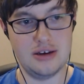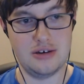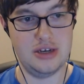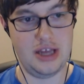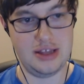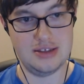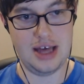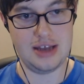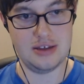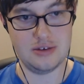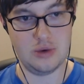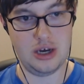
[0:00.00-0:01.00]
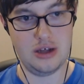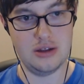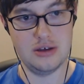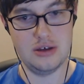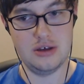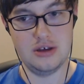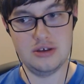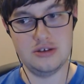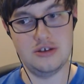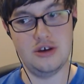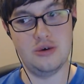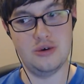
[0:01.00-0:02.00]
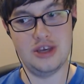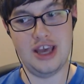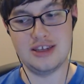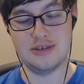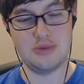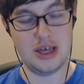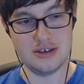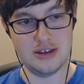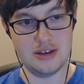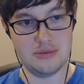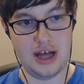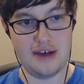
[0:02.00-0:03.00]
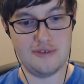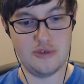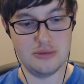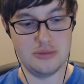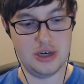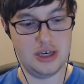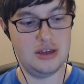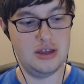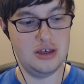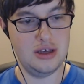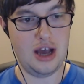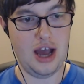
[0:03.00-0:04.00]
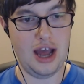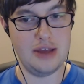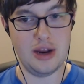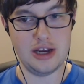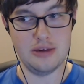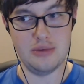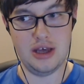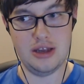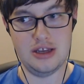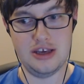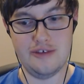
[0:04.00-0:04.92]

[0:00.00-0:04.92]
creates that as well. So yeah, it depends on the platform, but I recommend if